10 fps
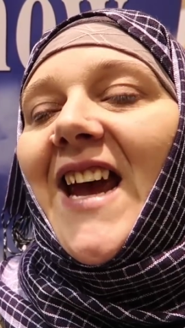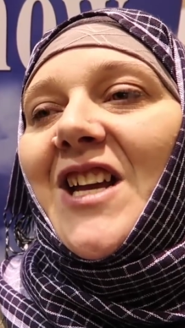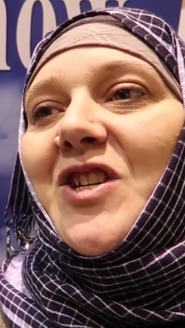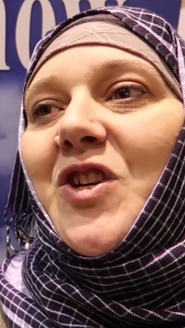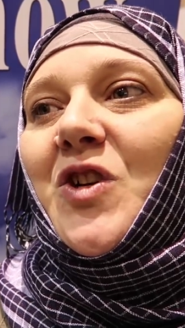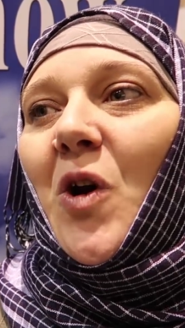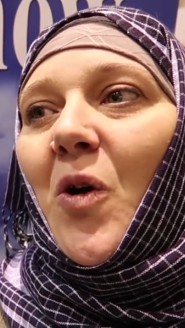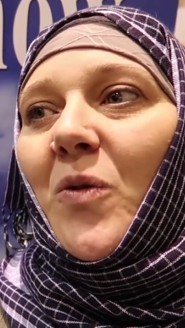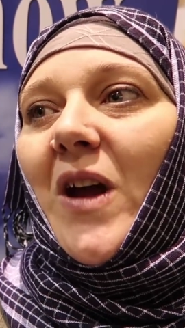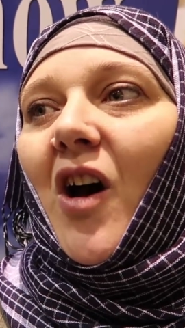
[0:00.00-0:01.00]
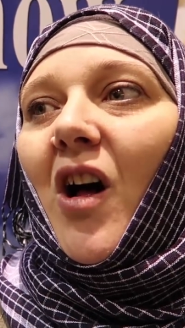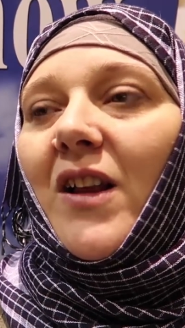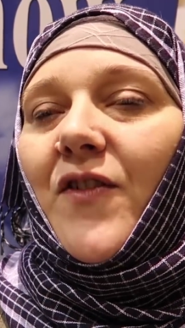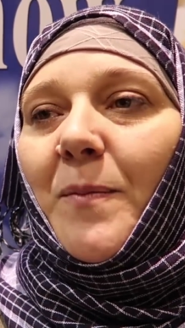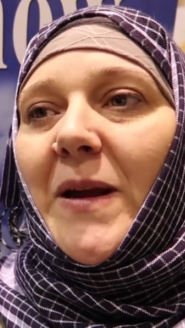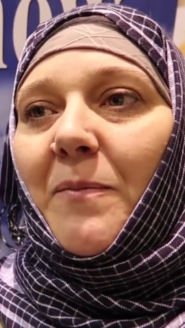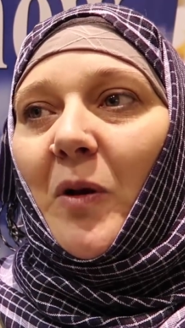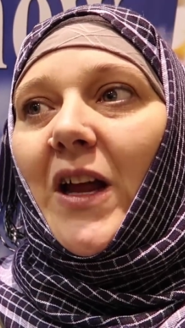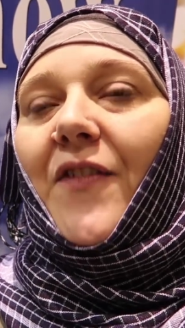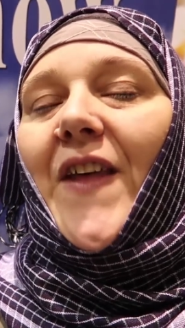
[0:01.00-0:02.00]
and shown all of the
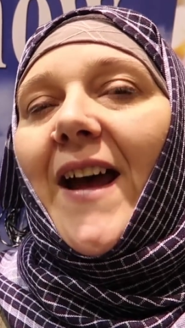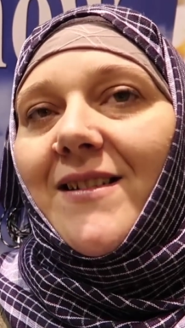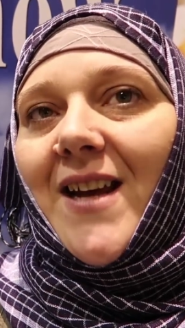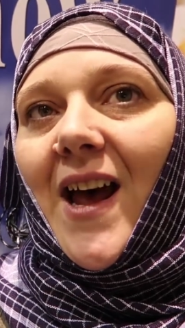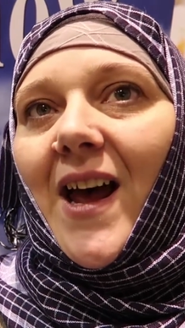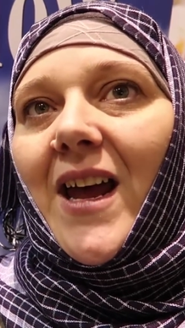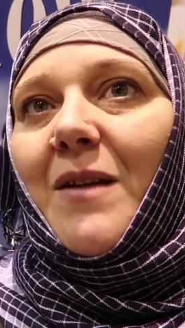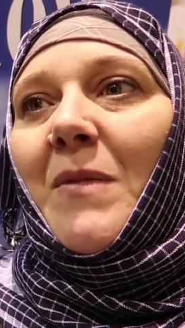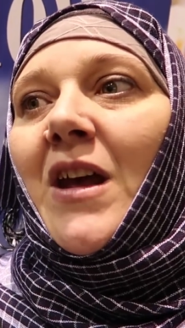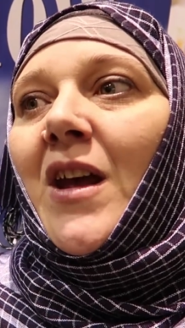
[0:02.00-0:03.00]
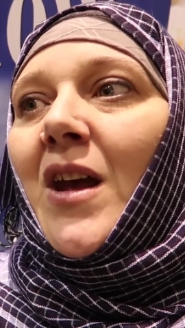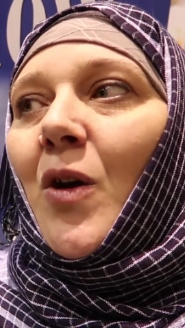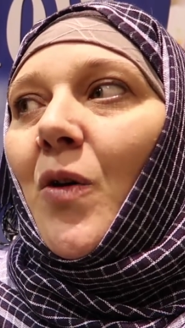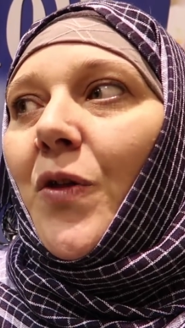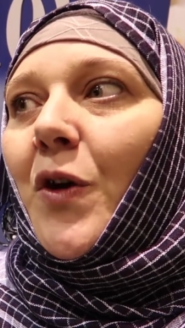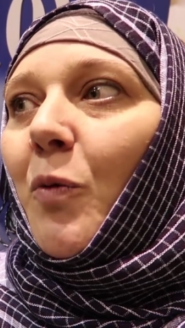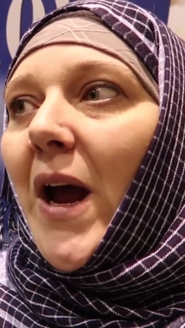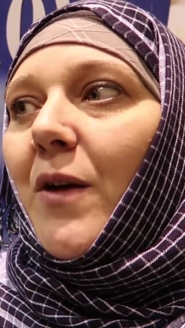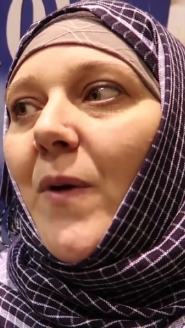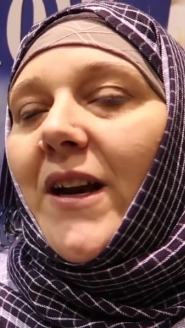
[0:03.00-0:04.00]
people at that time
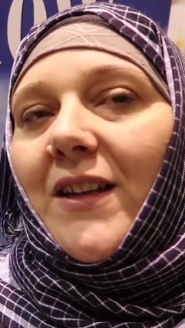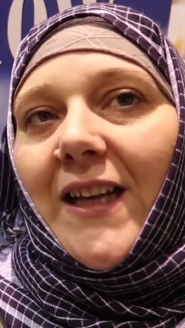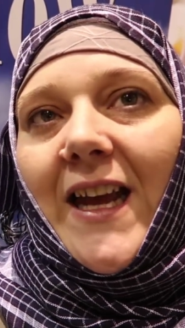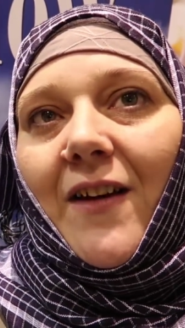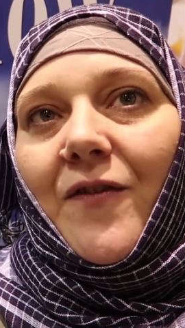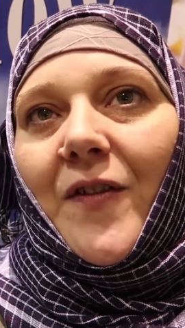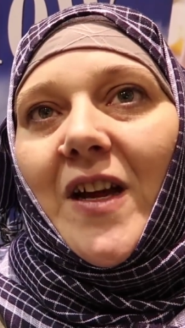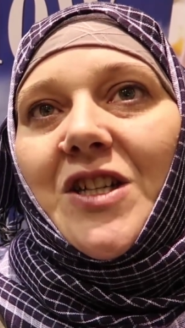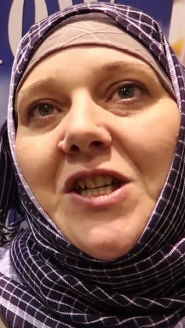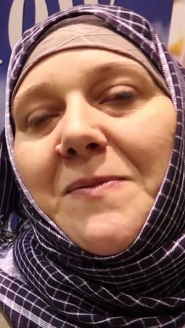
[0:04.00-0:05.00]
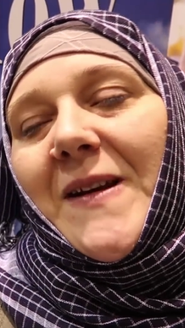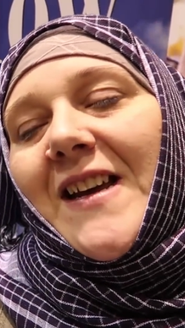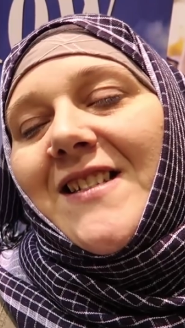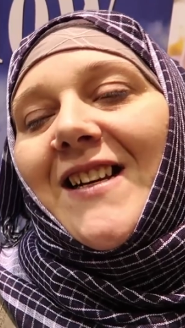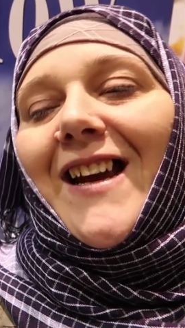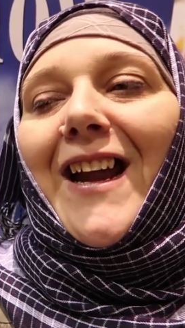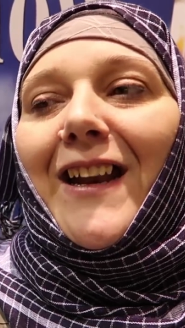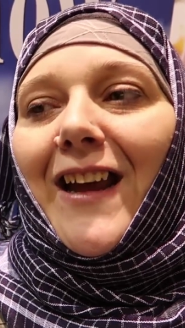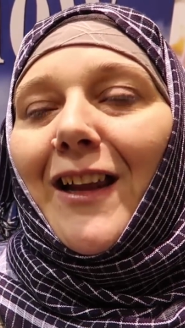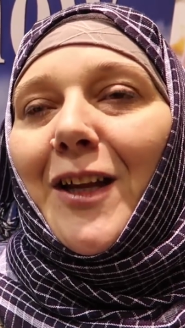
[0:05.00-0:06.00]
right way to live. And just because it
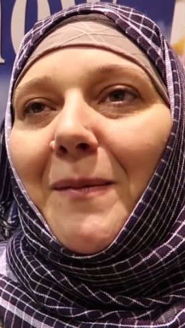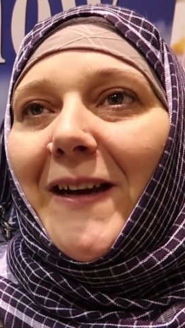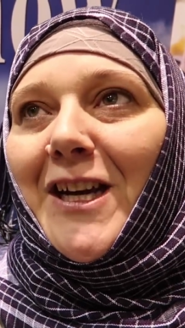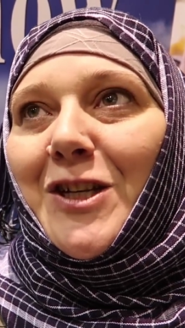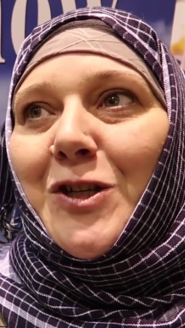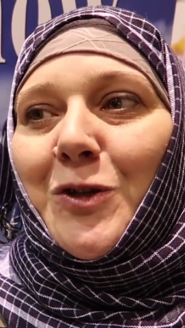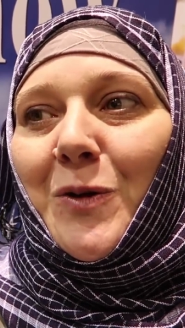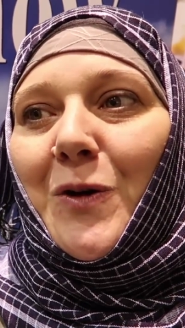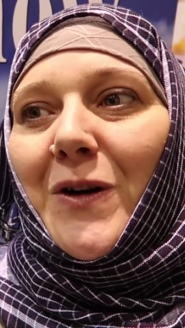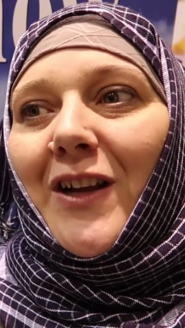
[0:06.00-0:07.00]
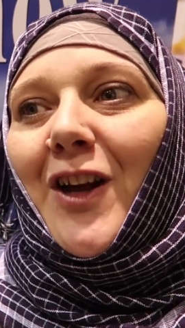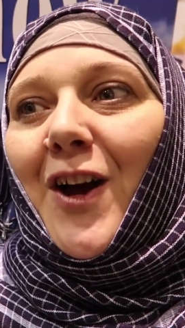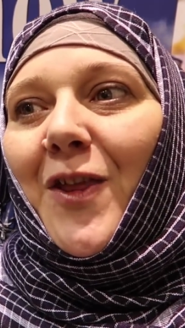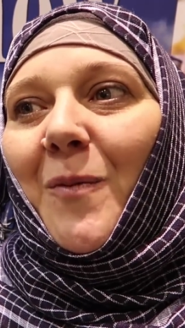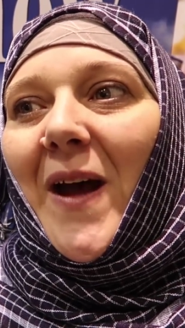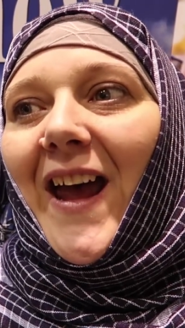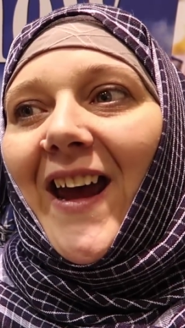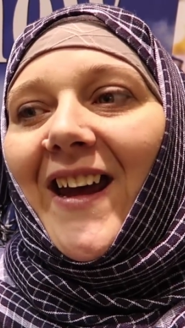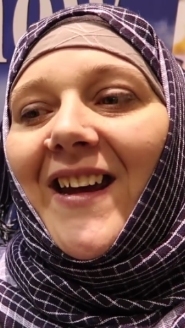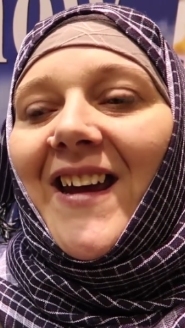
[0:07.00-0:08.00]
got a little bit construed along the
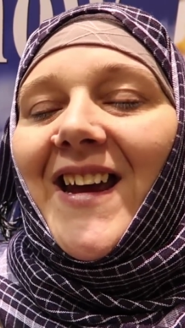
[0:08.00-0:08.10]
way,